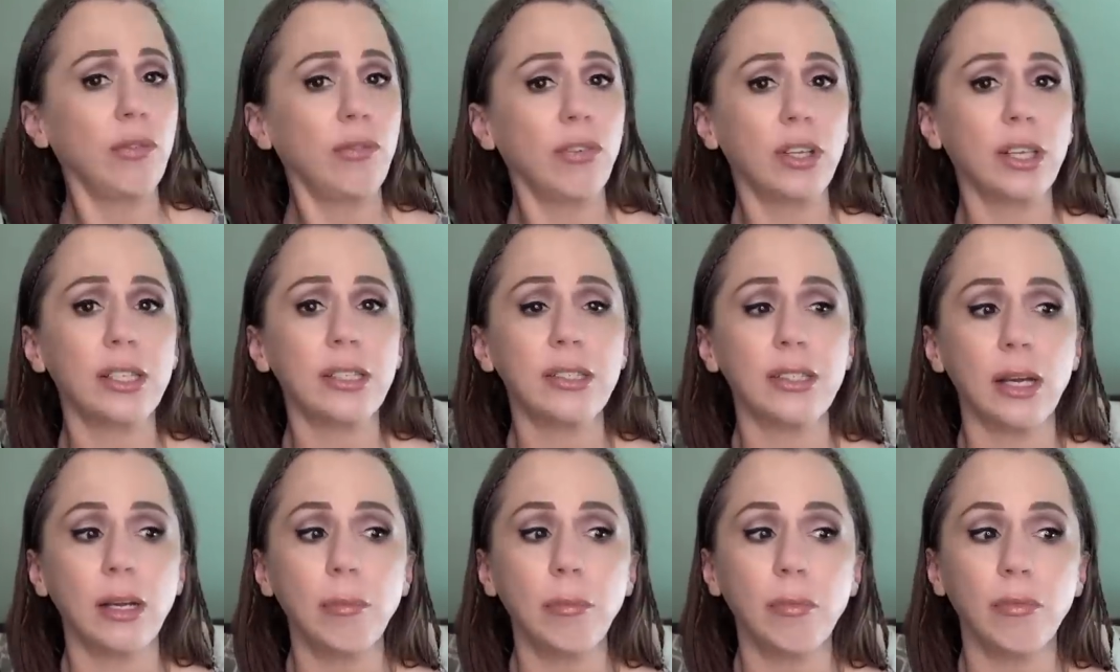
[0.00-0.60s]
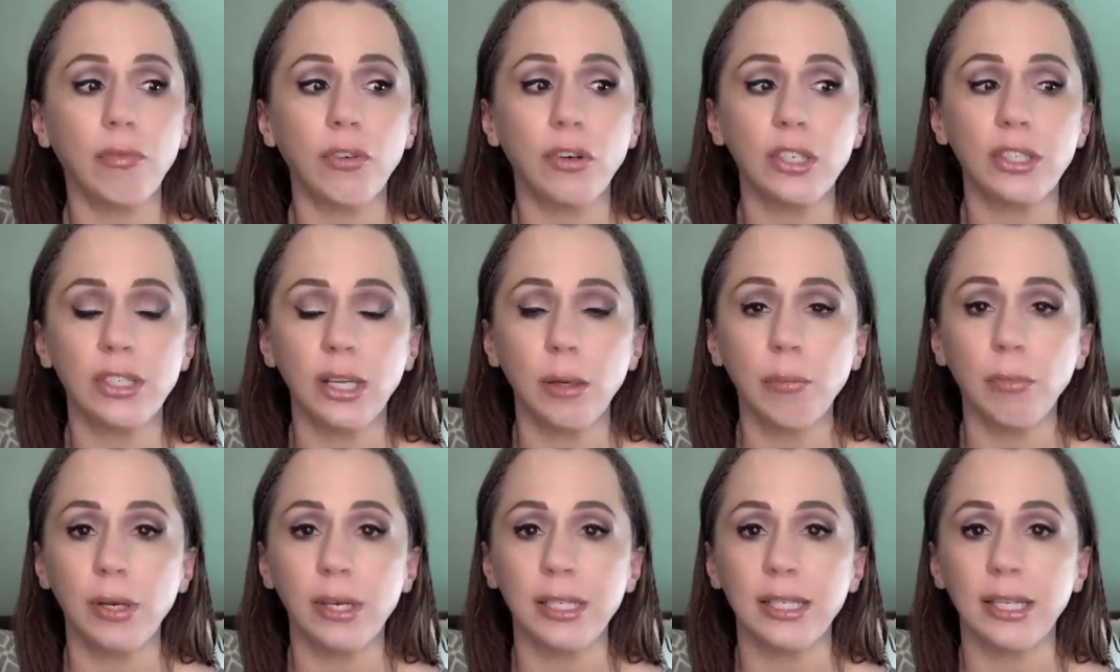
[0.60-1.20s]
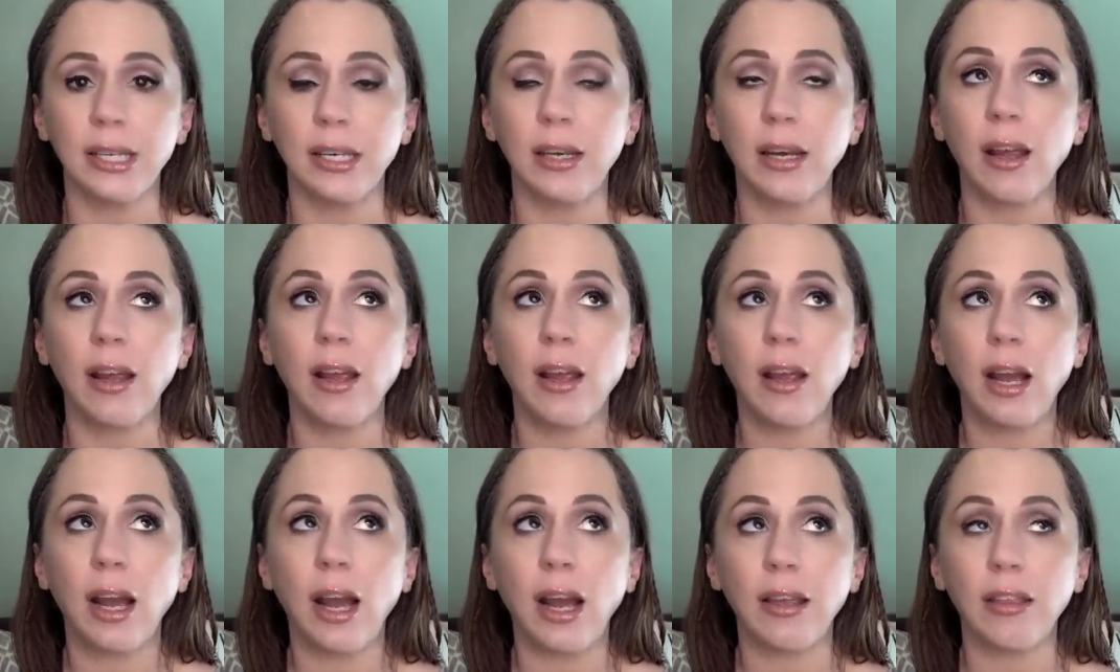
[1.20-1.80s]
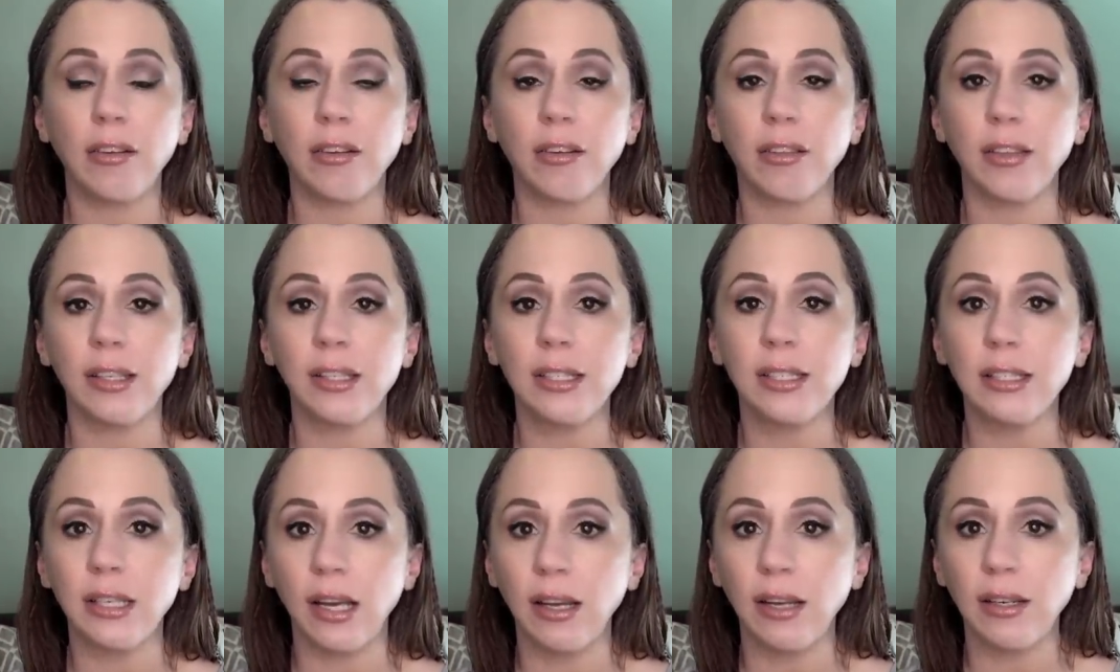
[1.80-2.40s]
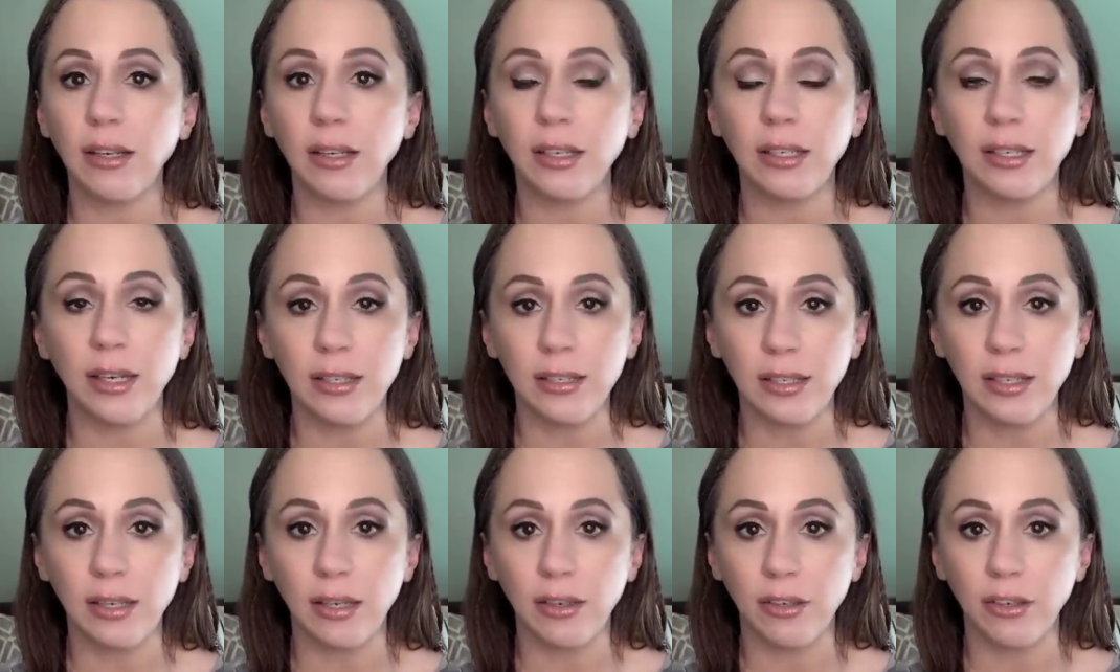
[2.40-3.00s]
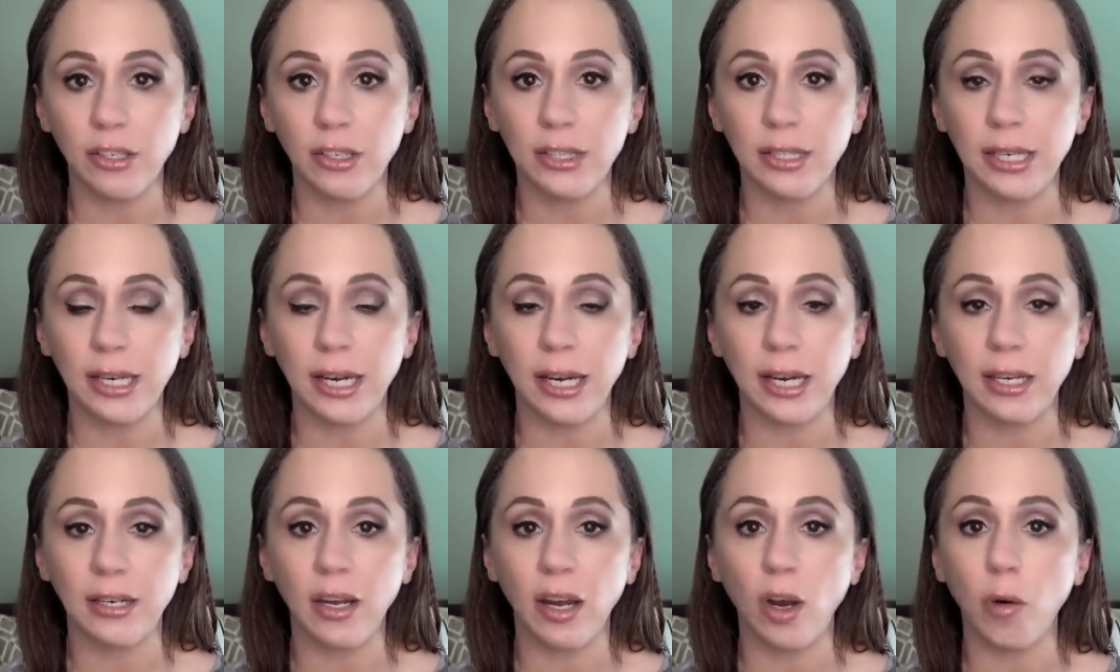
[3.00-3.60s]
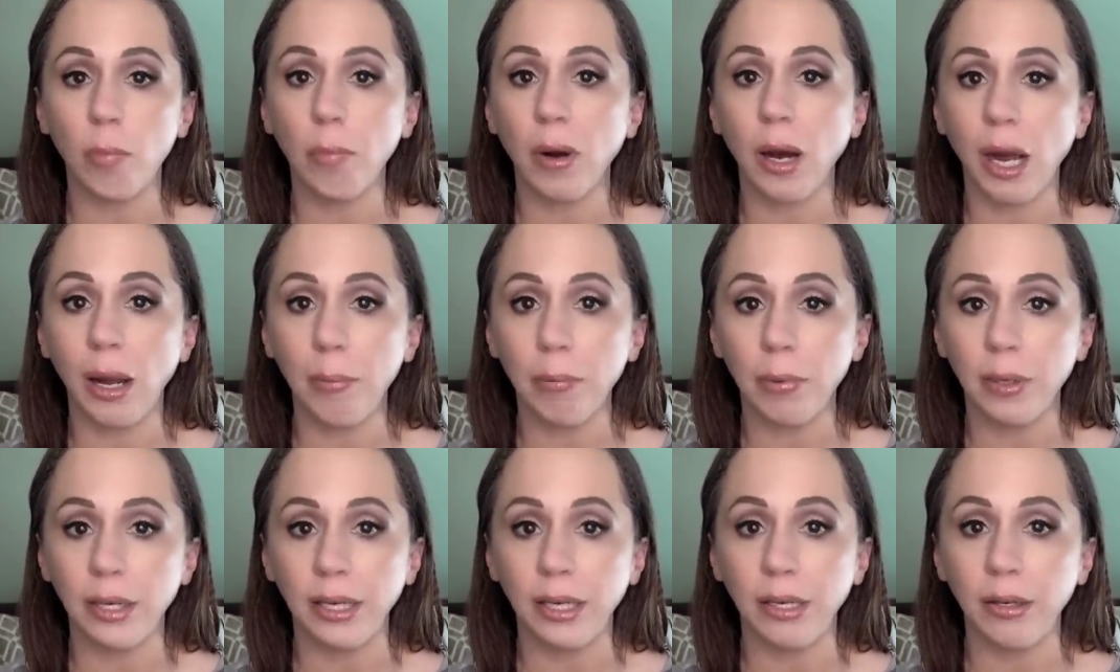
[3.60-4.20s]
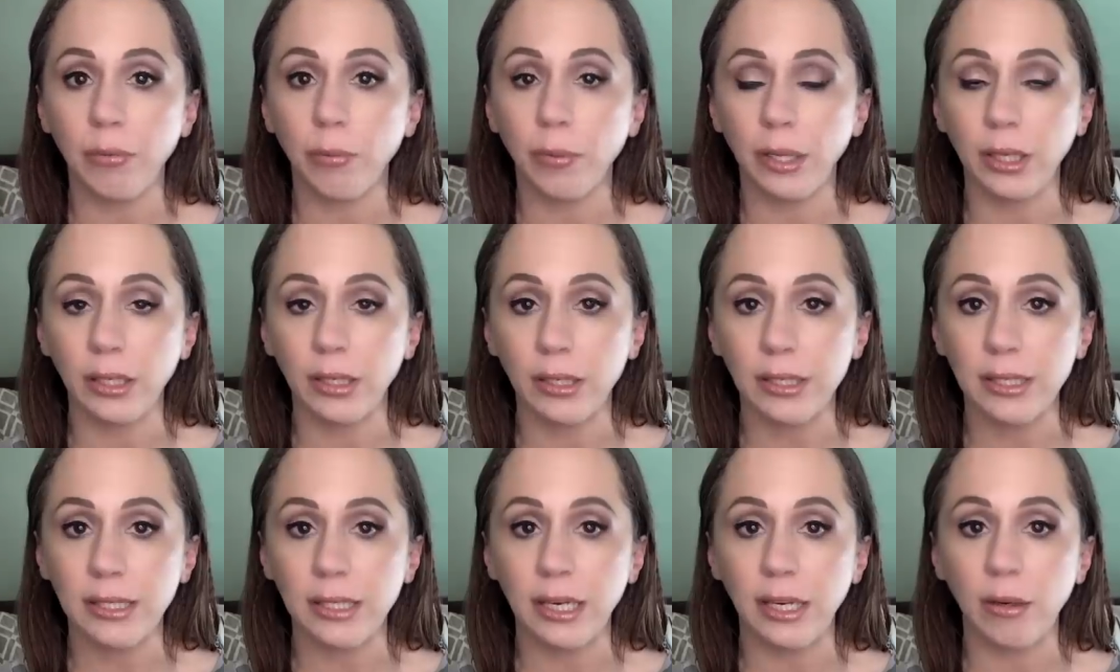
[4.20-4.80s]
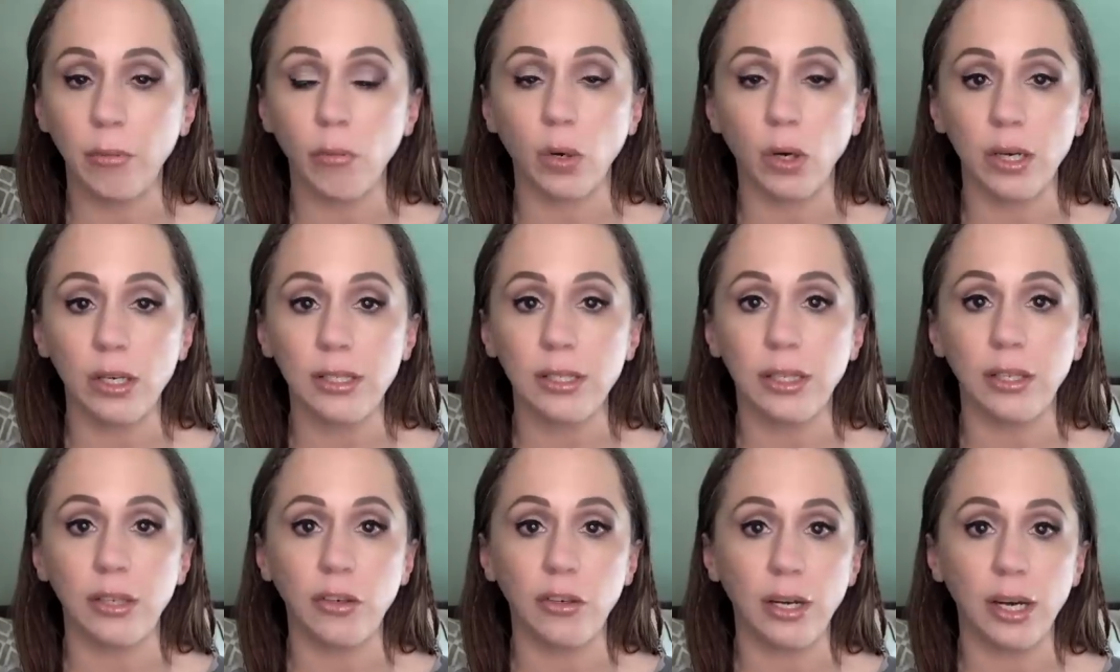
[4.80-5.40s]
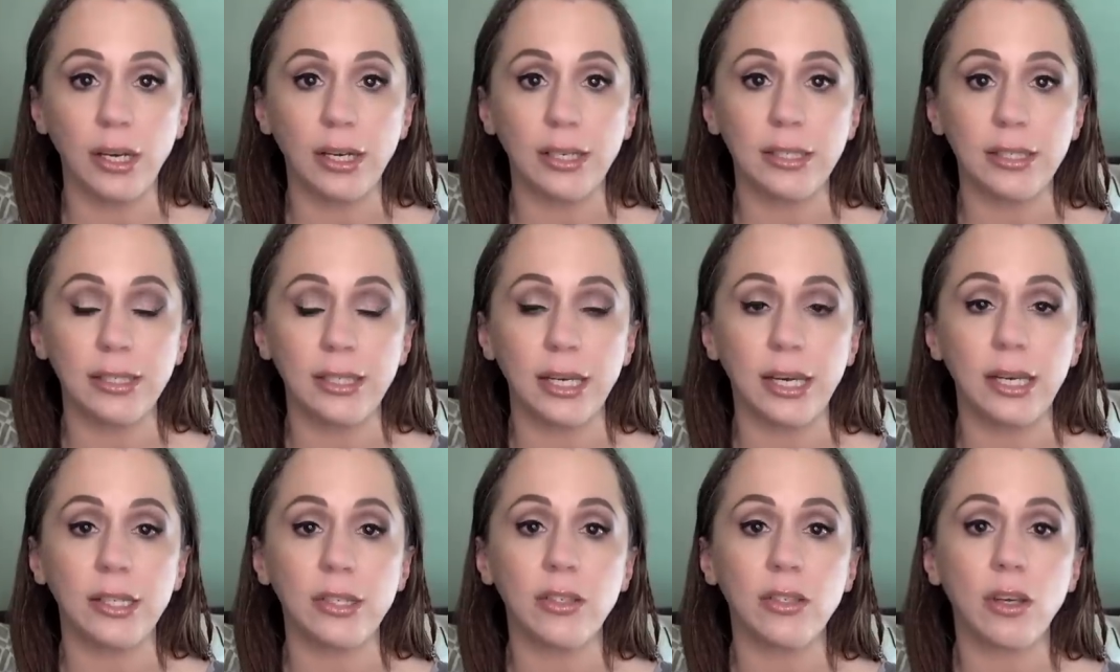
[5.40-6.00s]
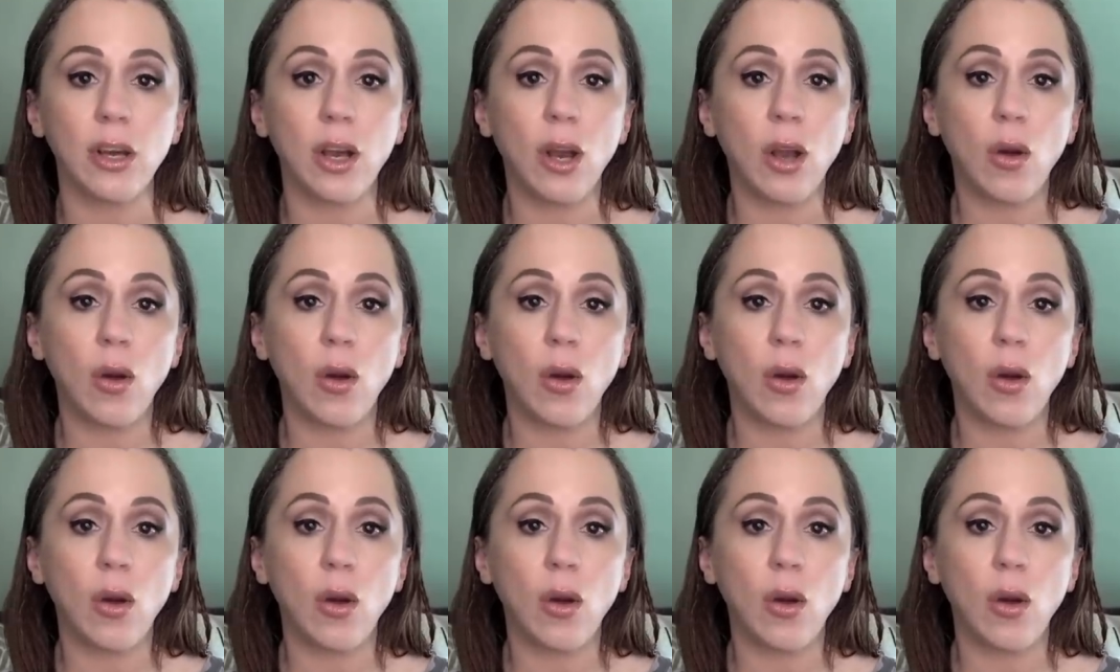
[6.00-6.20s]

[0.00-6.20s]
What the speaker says: For some reason, either The Sun doesn't understand how property real estate works in the United States,